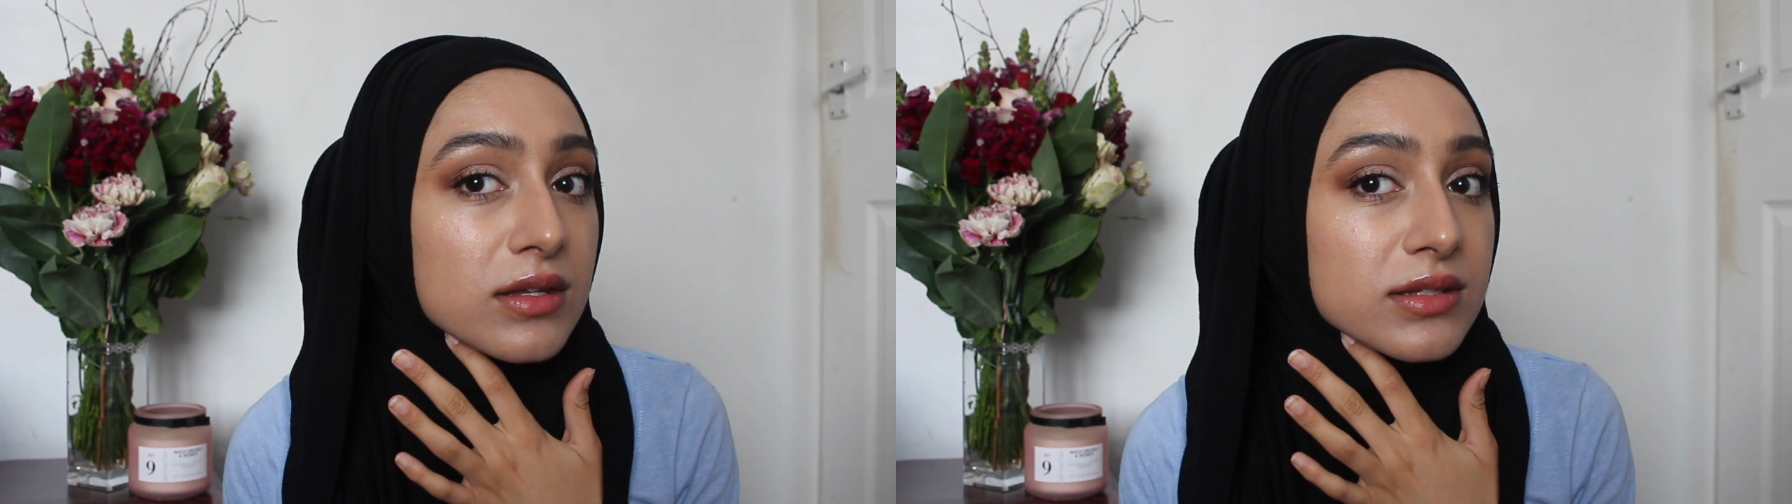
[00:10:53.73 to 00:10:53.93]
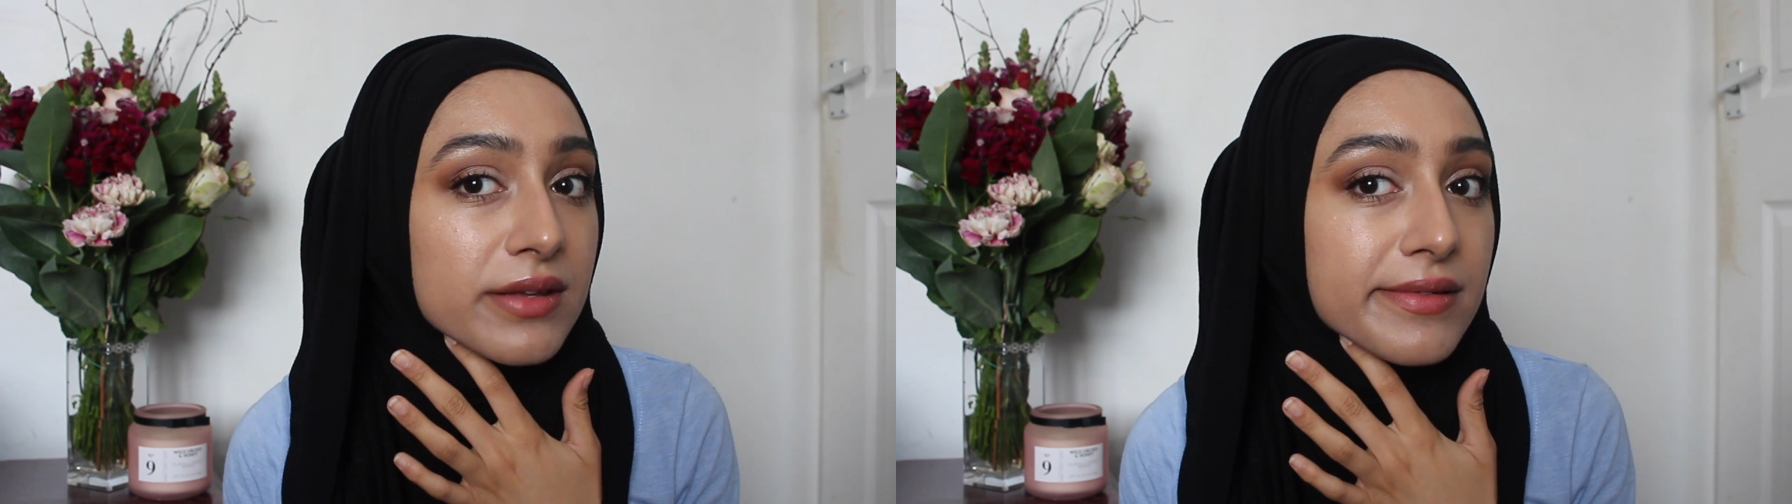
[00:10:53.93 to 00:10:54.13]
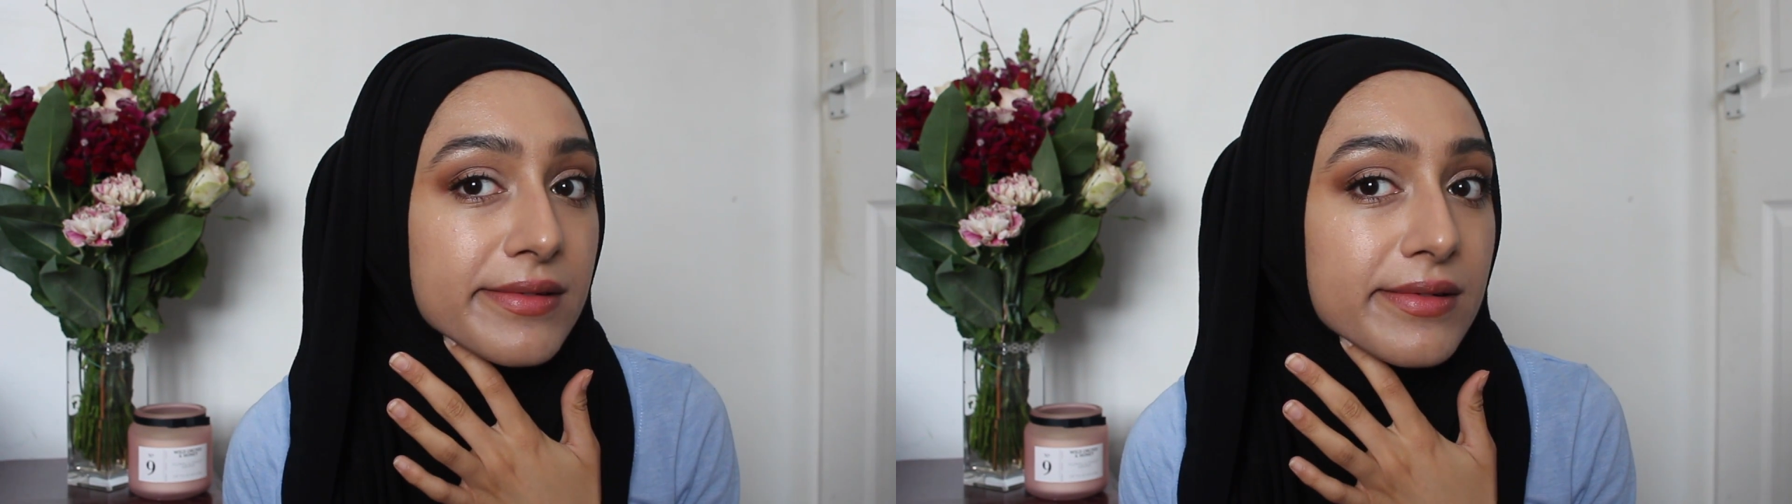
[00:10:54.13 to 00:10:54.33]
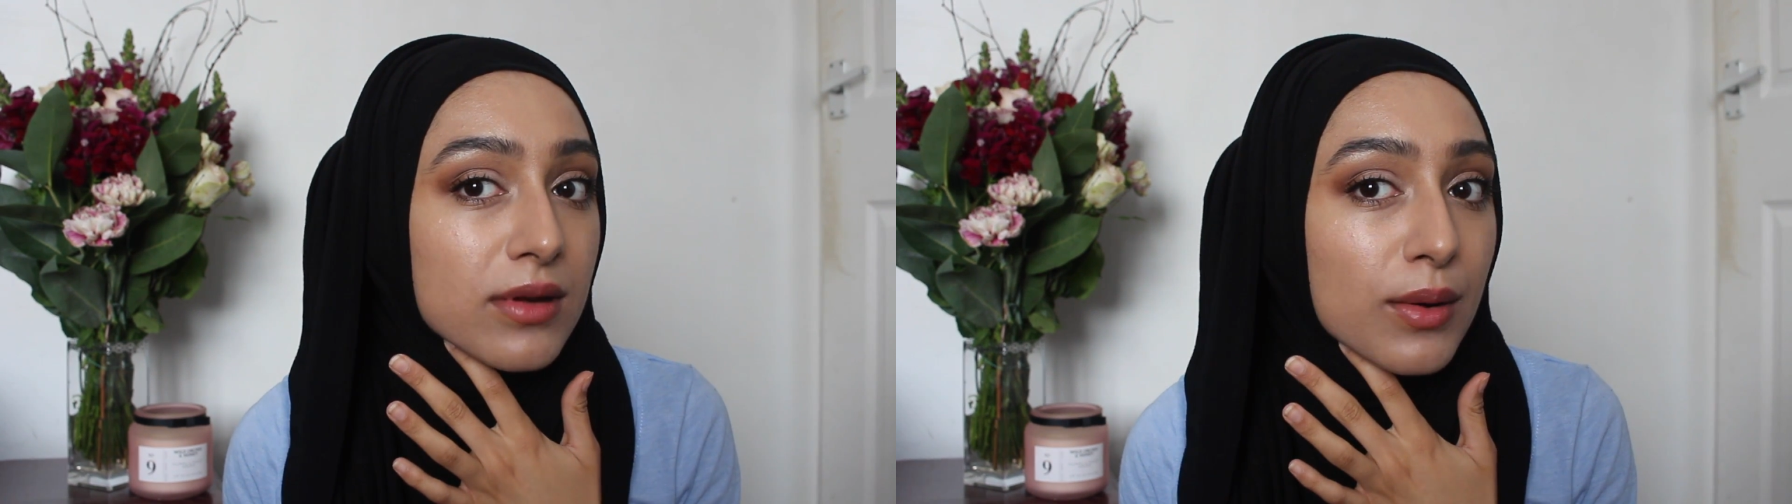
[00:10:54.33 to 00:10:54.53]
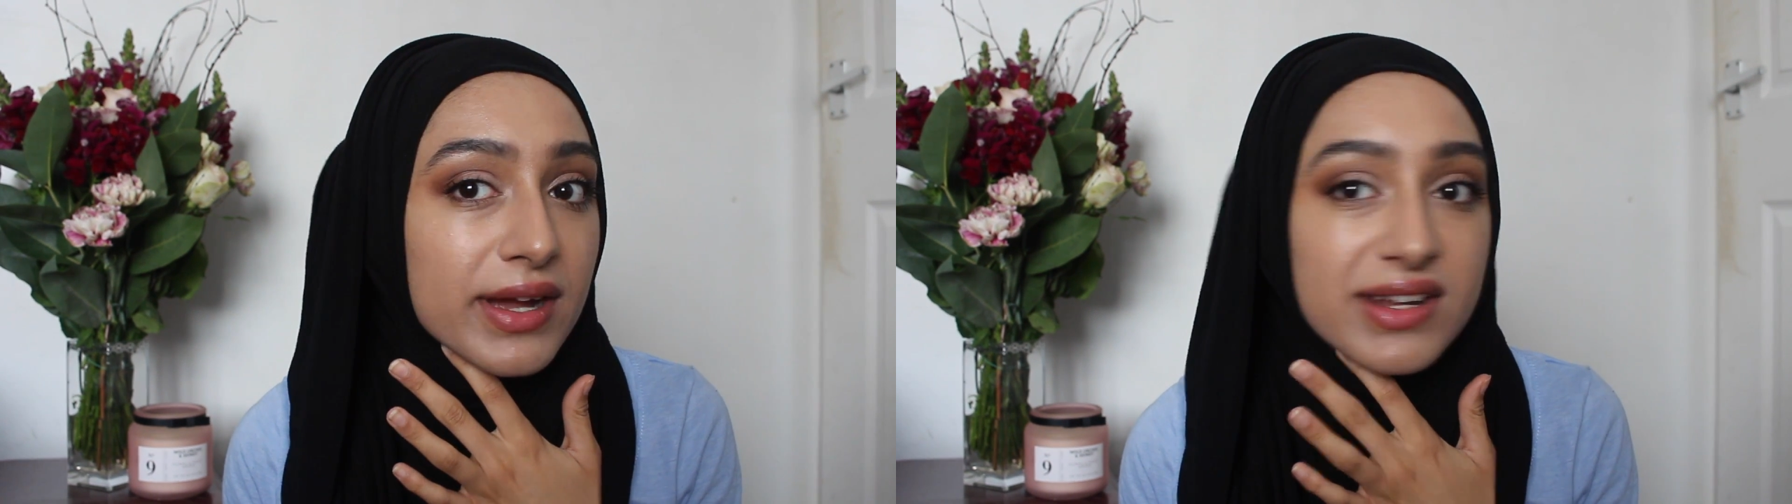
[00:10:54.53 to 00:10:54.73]
done
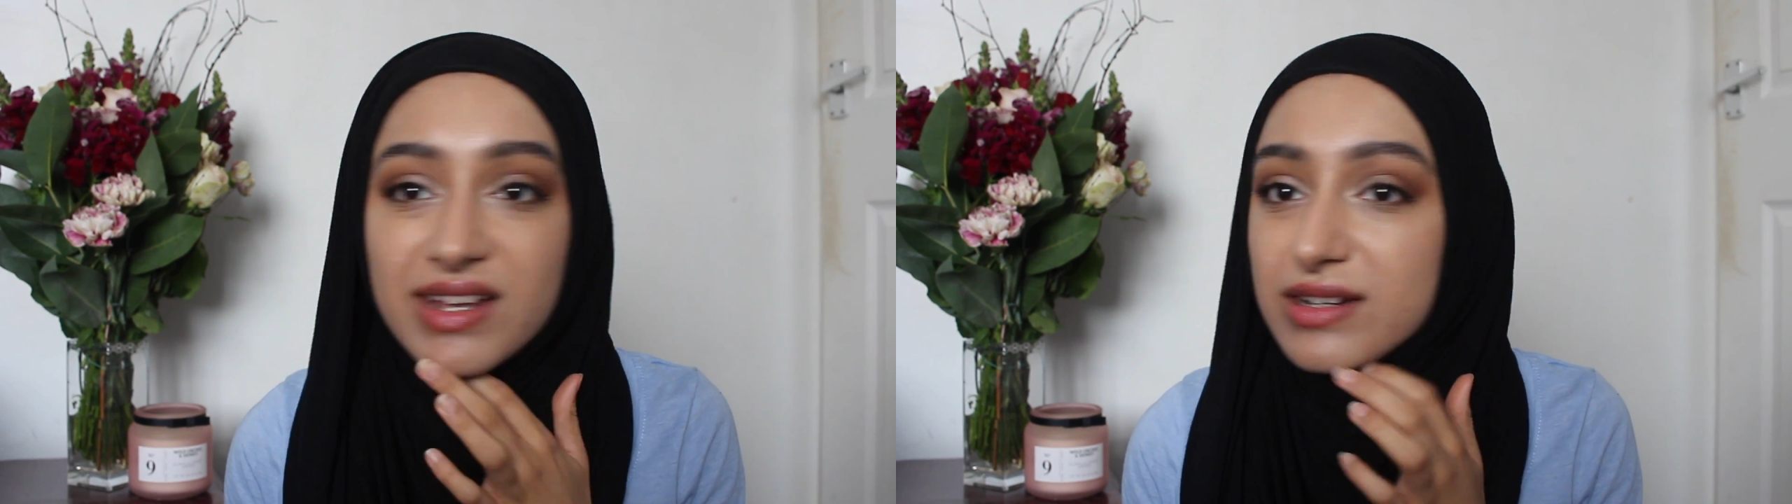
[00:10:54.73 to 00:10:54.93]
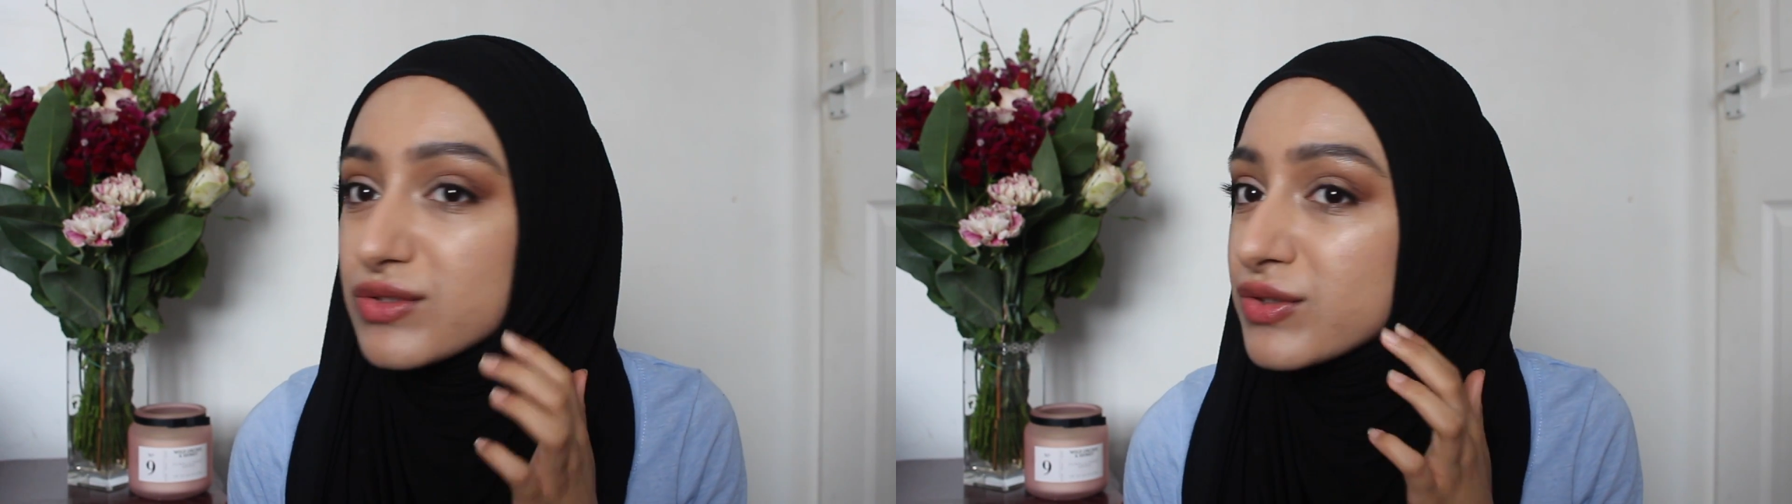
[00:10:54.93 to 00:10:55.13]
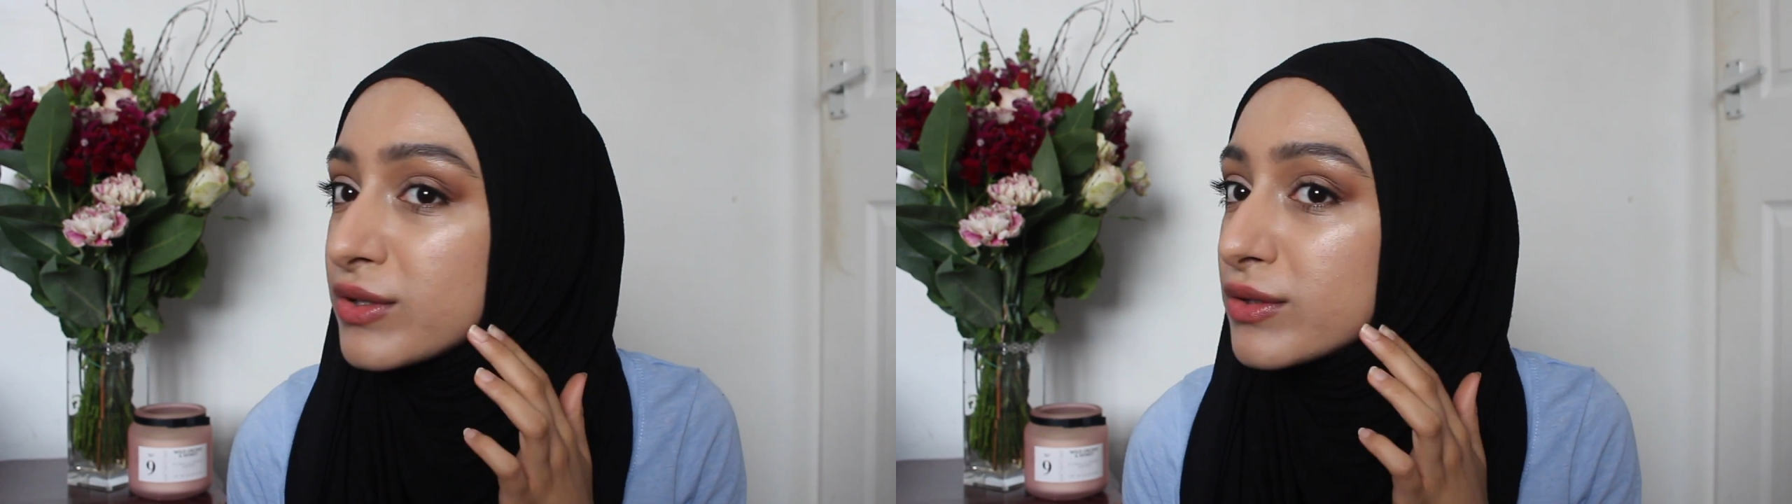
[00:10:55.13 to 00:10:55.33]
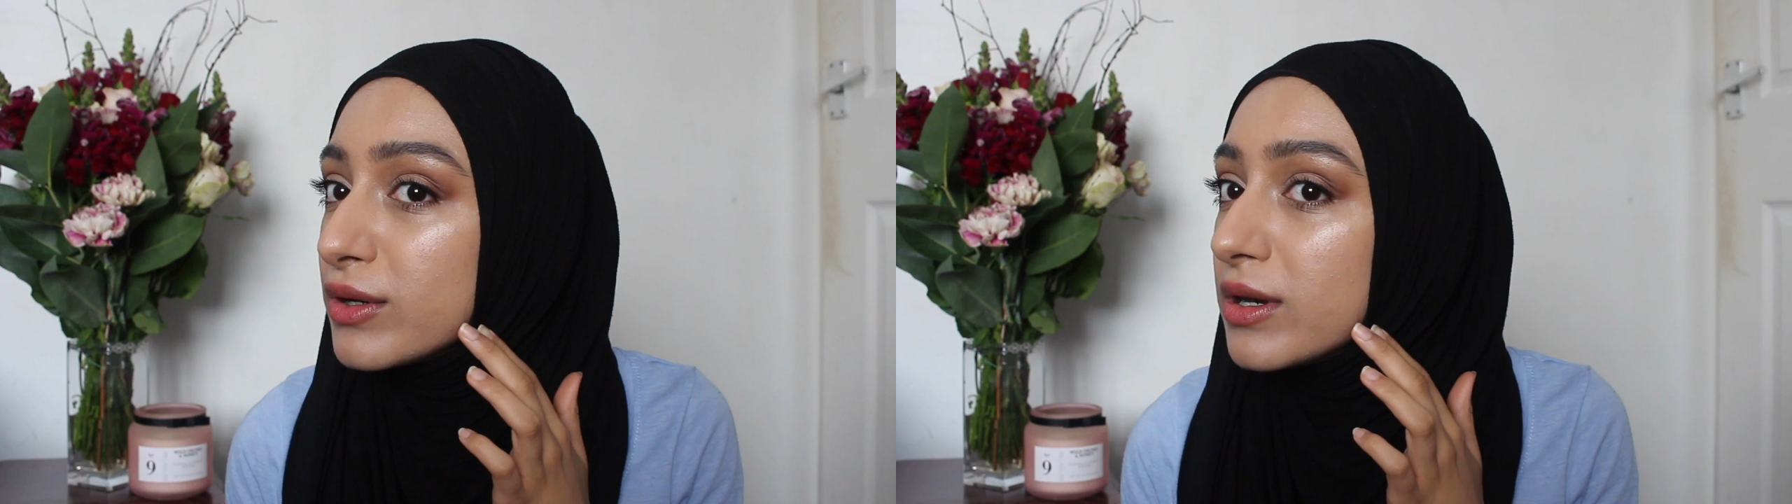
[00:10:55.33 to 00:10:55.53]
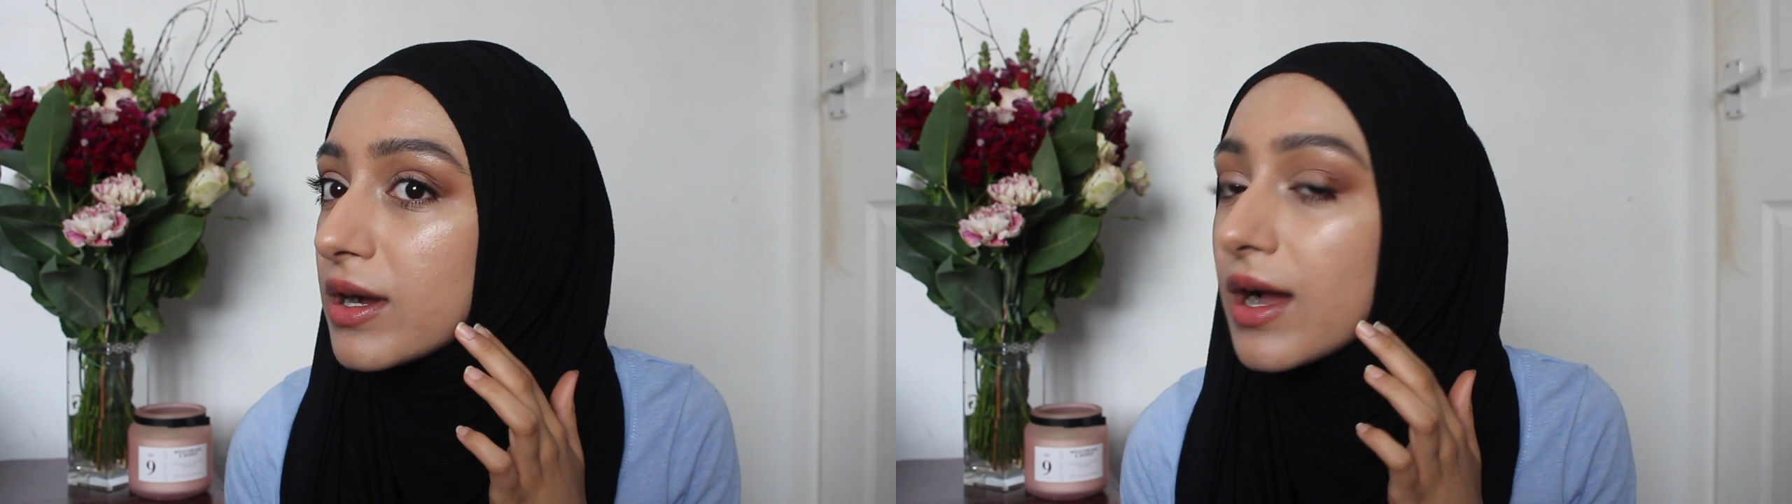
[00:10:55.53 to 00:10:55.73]
quite a natural
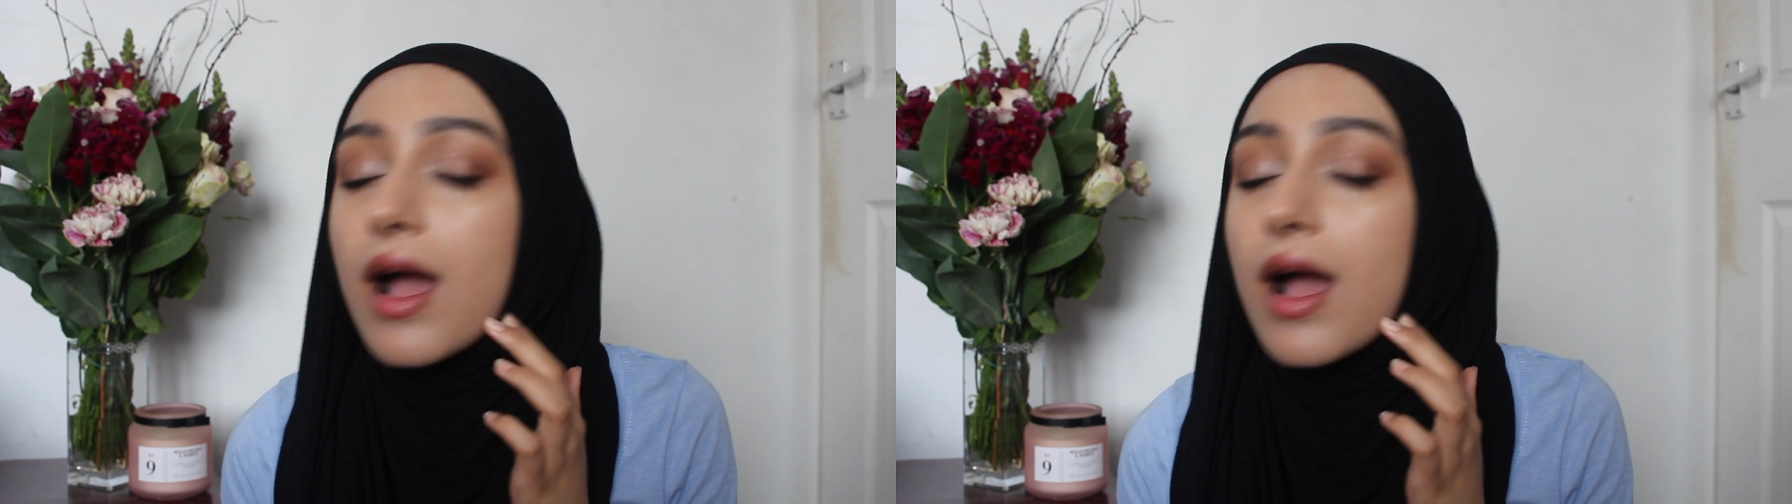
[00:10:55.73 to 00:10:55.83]
look